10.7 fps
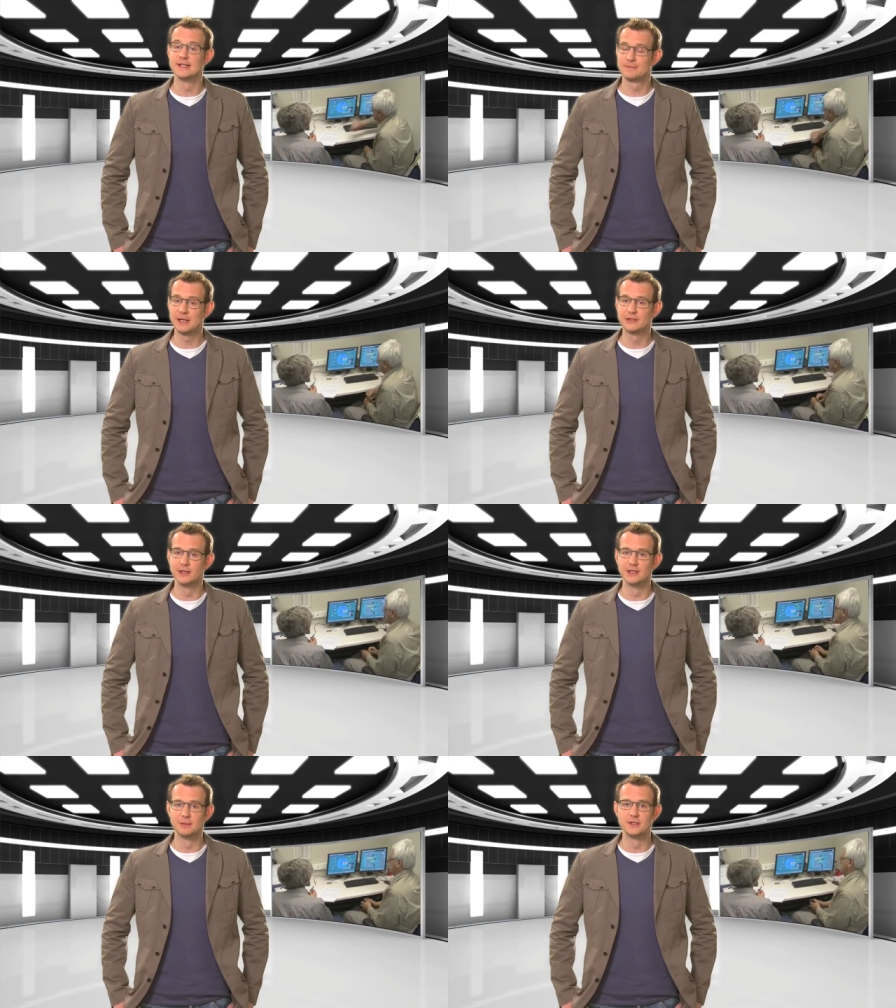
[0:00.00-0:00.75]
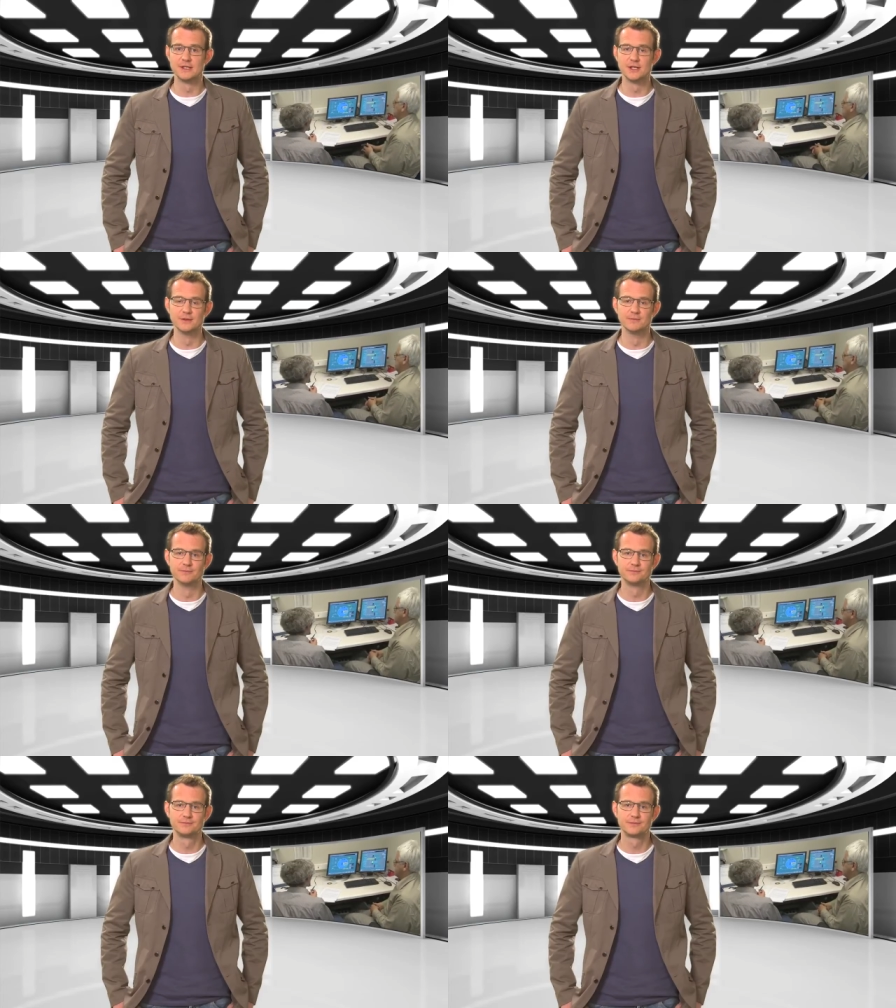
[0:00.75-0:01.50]
sputtering deposition.
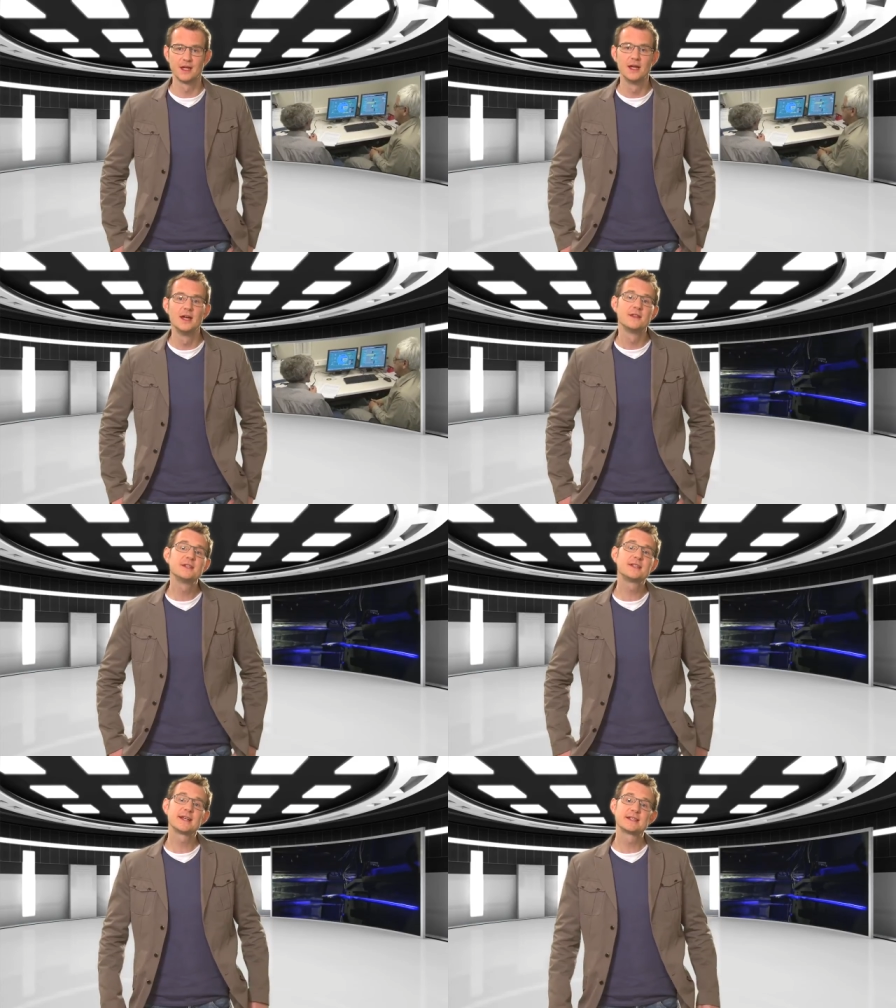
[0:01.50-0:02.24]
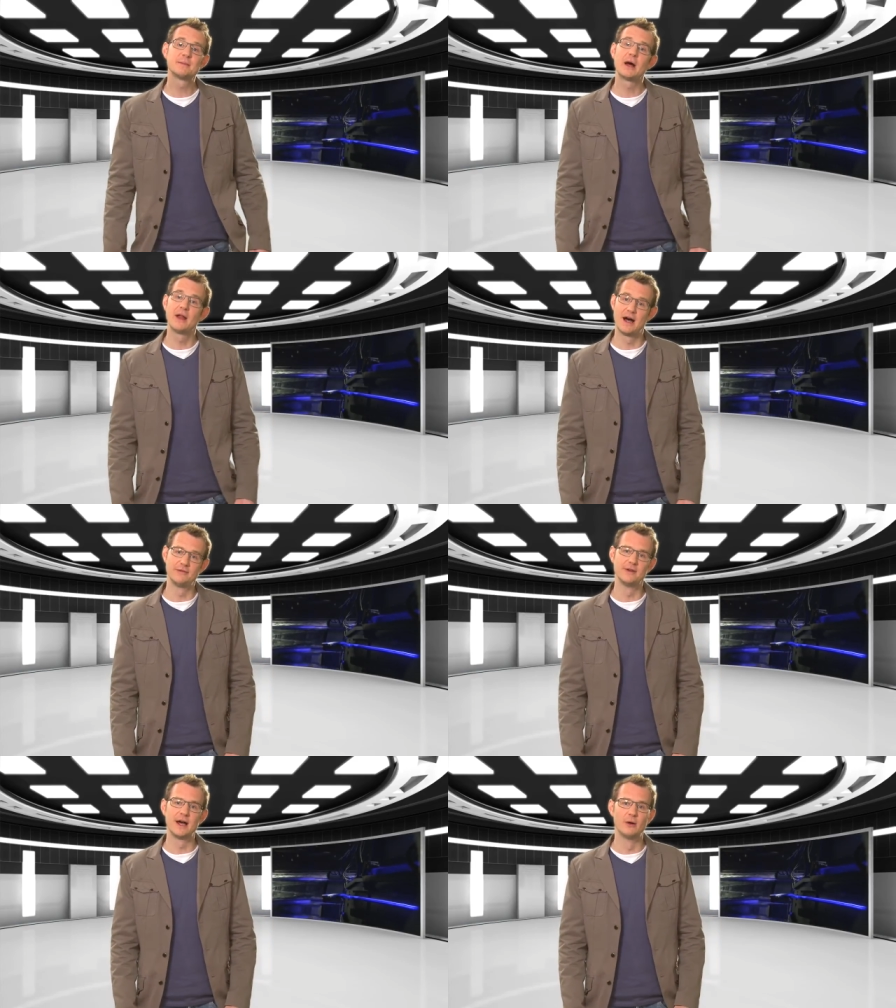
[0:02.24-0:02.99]
This takes about
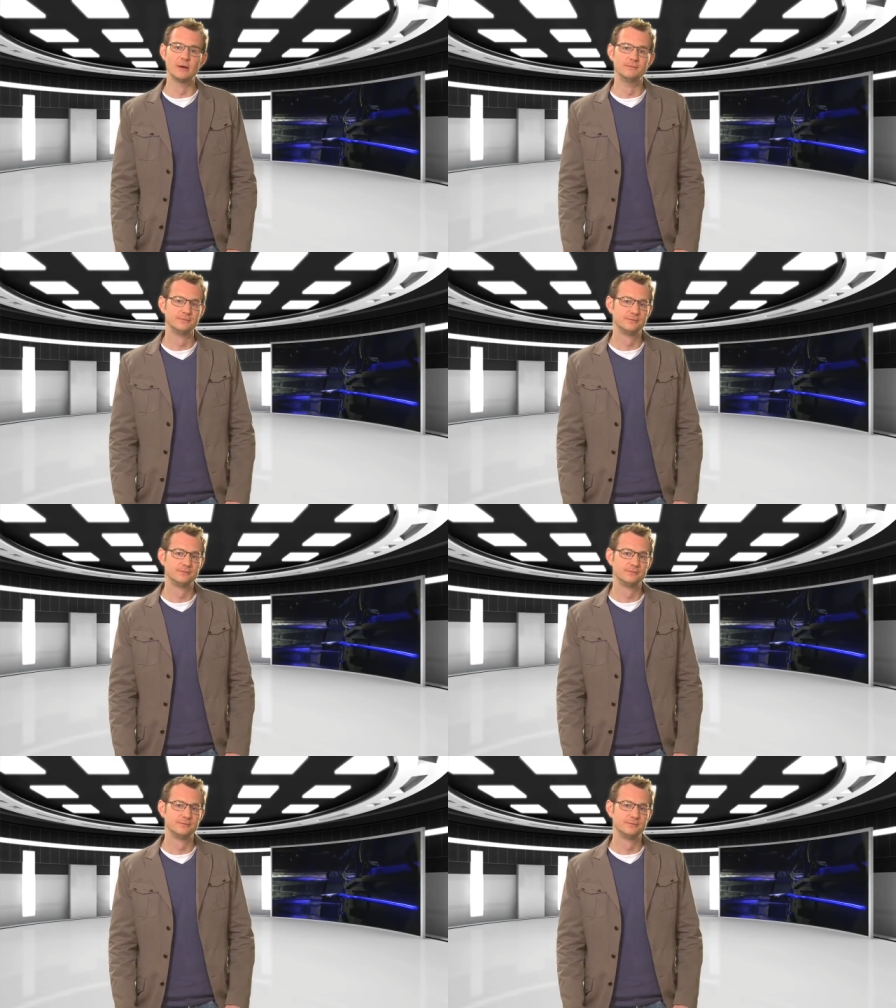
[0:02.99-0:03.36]
half an hour.